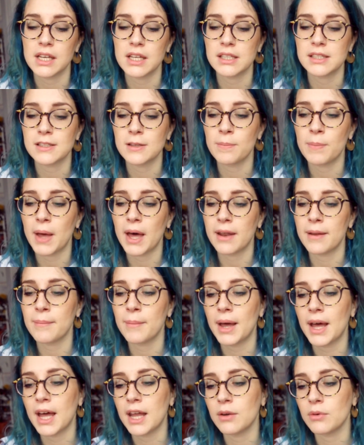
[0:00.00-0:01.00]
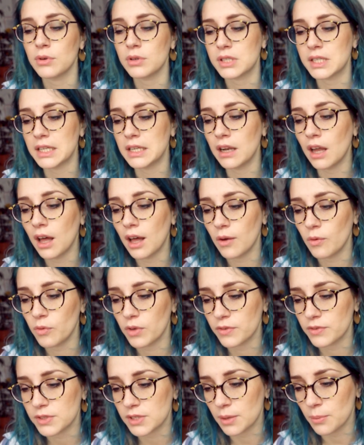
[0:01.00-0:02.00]
It's about a man who's in love
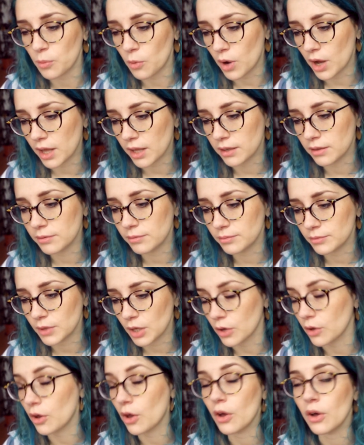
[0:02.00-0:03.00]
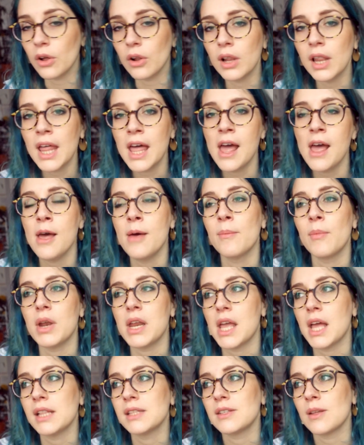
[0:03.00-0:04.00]
with someone, a girl, but
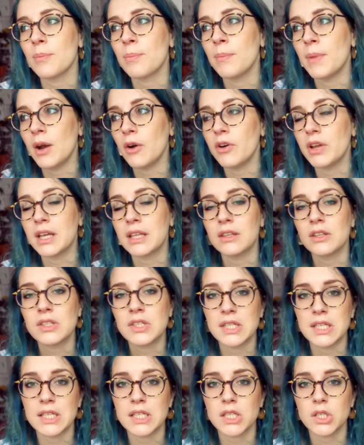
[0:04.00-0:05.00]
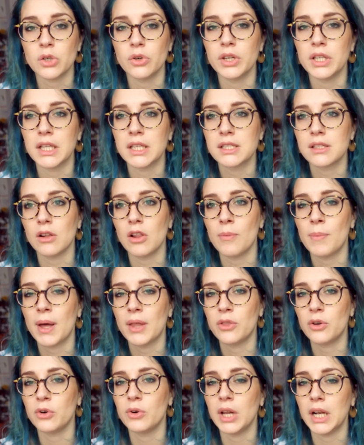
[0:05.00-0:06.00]
he ends up marrying the sister, and it's all
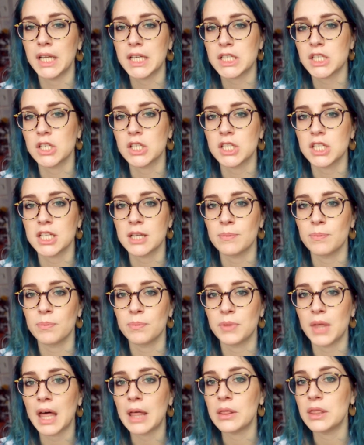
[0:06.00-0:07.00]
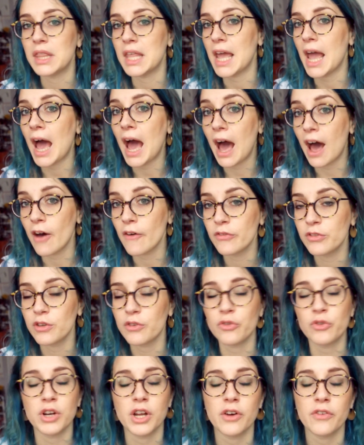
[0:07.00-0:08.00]
about the relationship that they have,
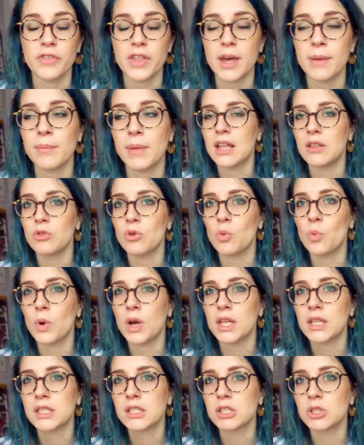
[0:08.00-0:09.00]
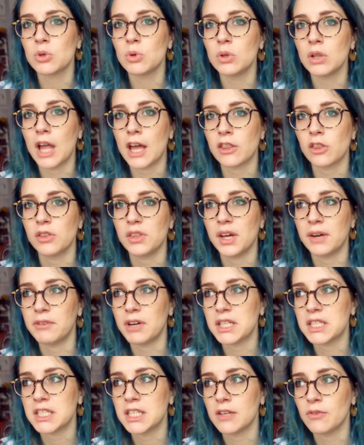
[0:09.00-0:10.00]
the three of them. And the way it's told, like the
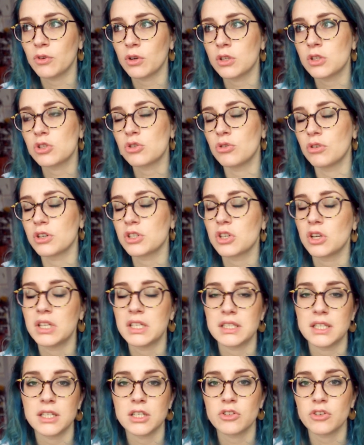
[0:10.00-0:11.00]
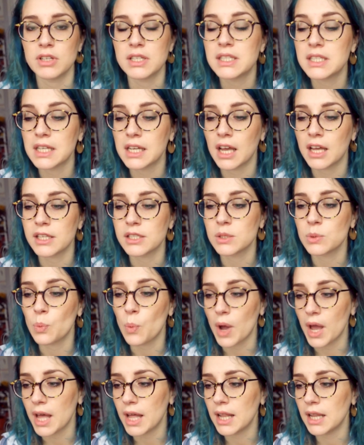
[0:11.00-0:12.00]
narrative construction is interesting as
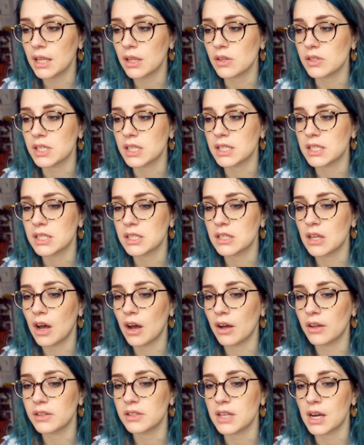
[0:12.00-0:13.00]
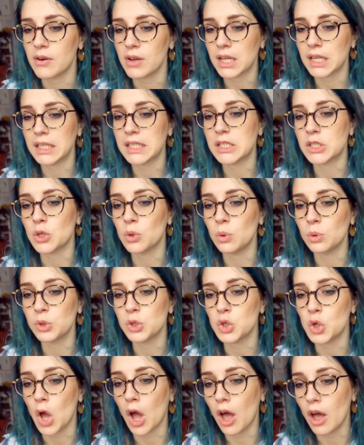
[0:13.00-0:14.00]
well, because it's not directly told
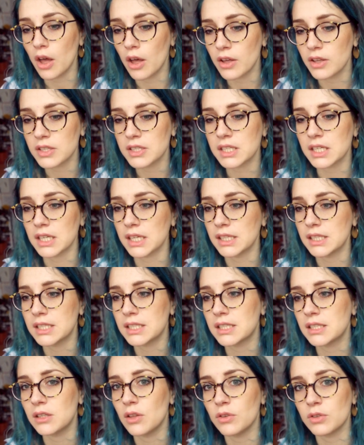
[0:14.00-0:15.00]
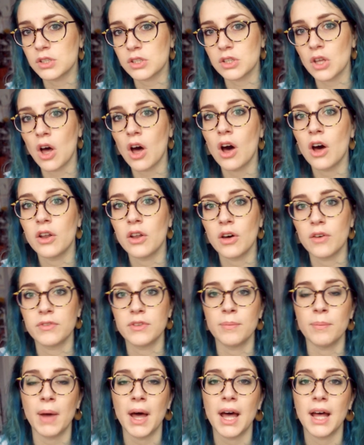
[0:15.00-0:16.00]
to us. It's the son of
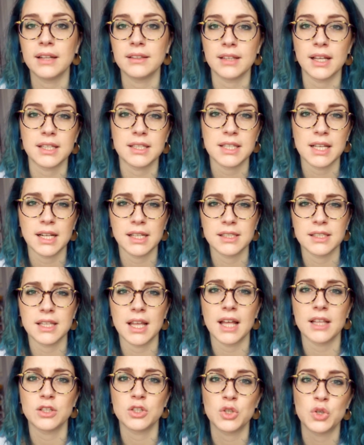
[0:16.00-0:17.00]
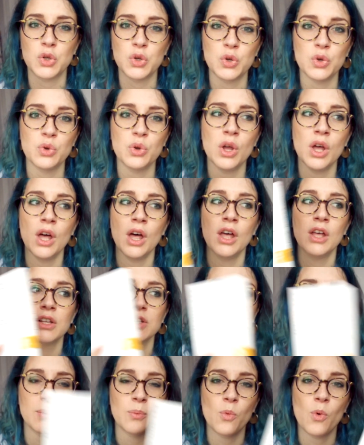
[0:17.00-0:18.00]
the man that tells that to
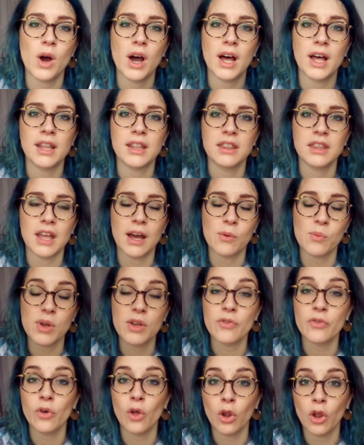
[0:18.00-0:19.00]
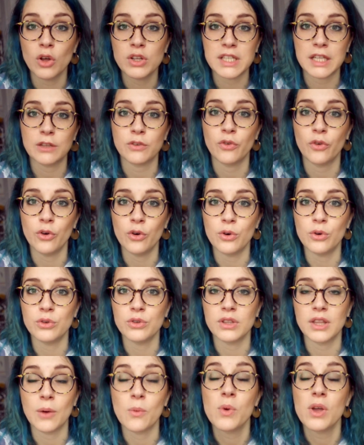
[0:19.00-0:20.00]
someone that we follow at
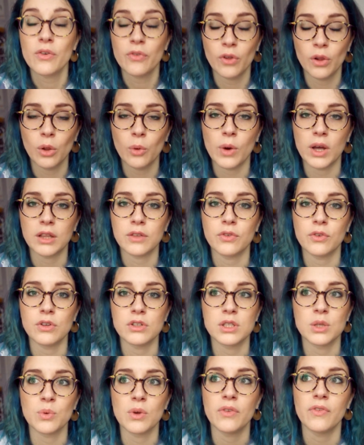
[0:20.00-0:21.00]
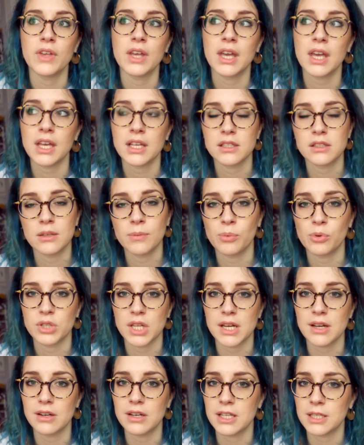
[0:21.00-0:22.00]
first, so we think he's the
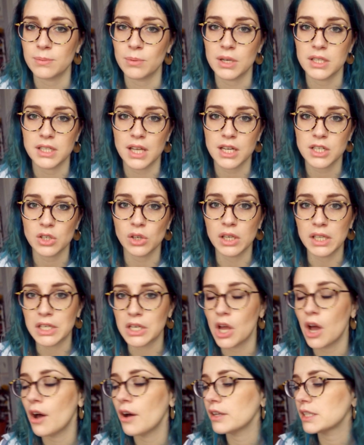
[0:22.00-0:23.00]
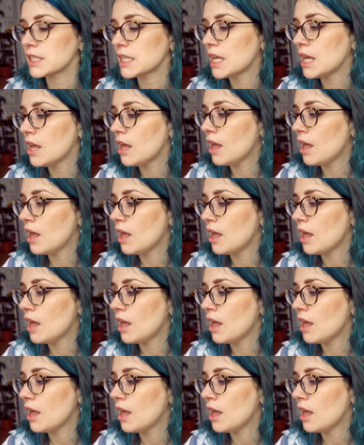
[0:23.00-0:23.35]
protagonist, but he's actually not.